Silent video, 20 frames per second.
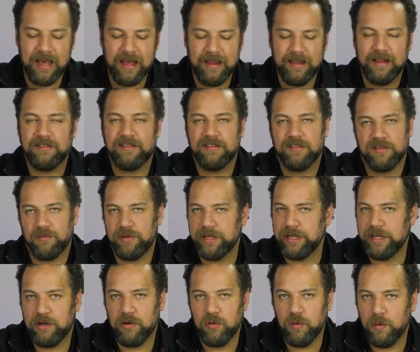This is a
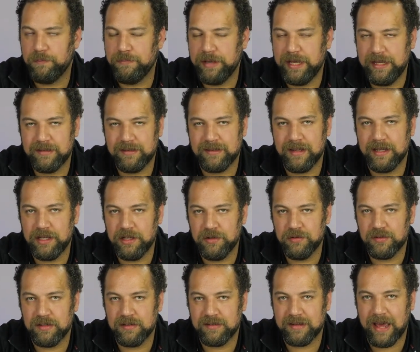really cool piece that
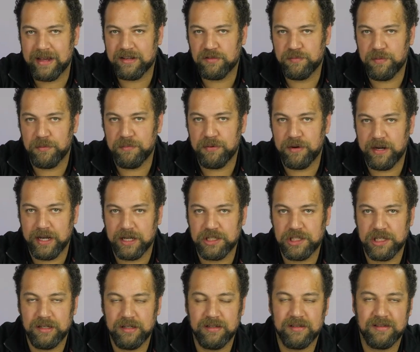uses expert
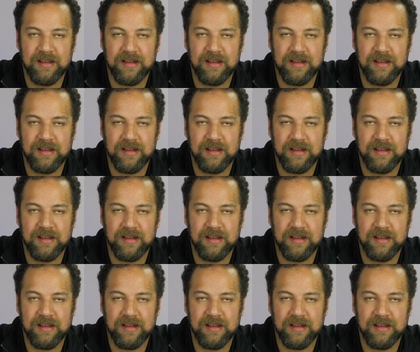predictions